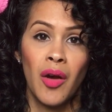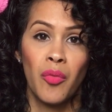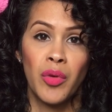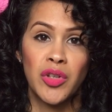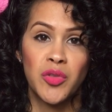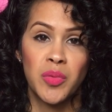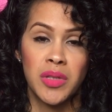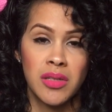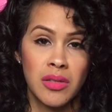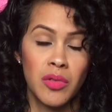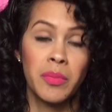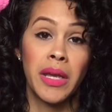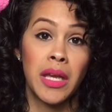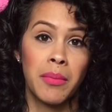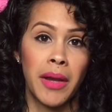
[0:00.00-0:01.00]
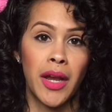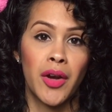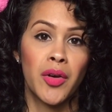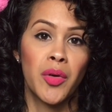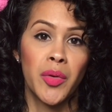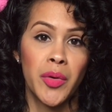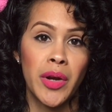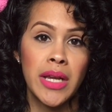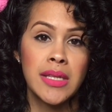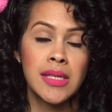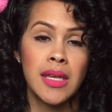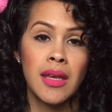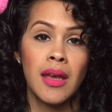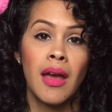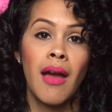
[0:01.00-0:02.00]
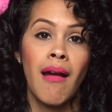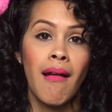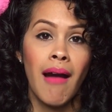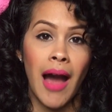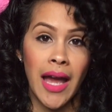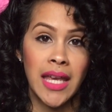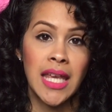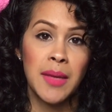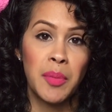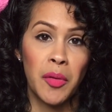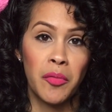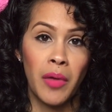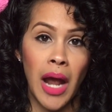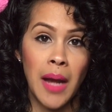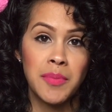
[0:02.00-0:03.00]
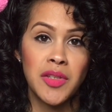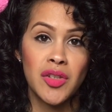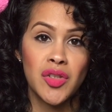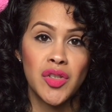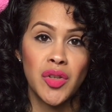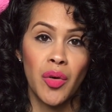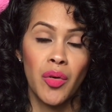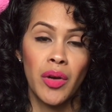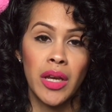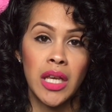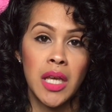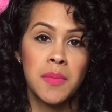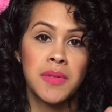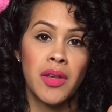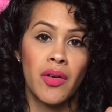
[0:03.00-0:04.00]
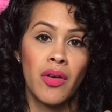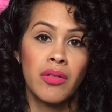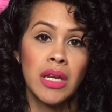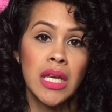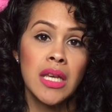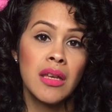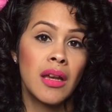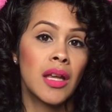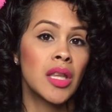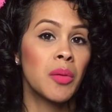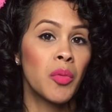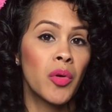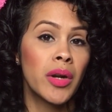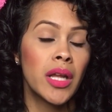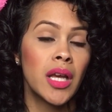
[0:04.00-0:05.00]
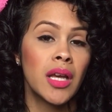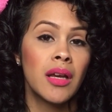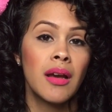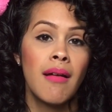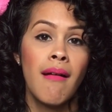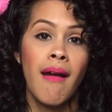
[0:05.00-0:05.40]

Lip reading: which was still making my hair go crazy, I keep it wrapped so it keeps it all neat in the morning.